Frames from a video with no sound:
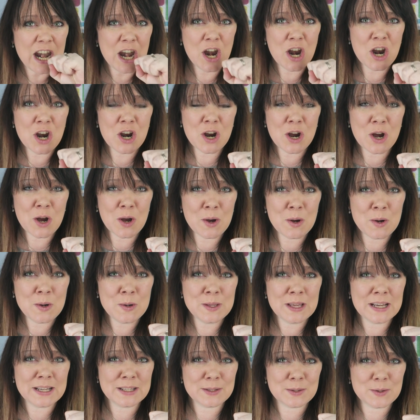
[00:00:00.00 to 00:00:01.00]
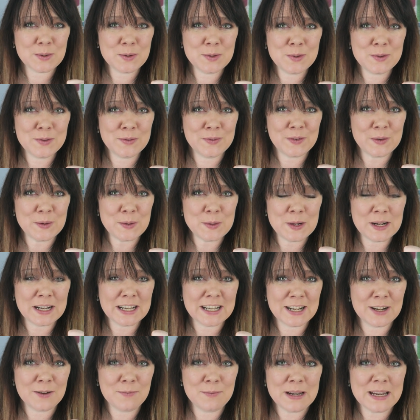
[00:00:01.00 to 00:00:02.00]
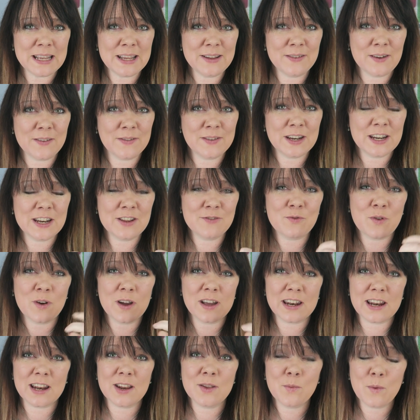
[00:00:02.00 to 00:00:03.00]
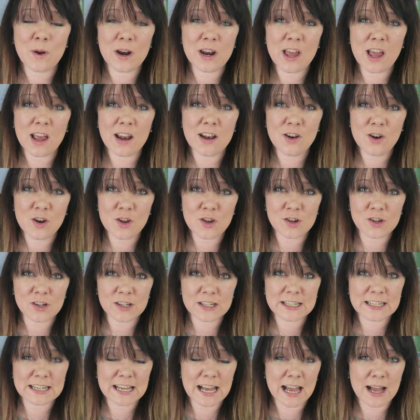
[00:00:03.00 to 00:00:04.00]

no, that's awful, I can't believe I've done it wrong and I went and looked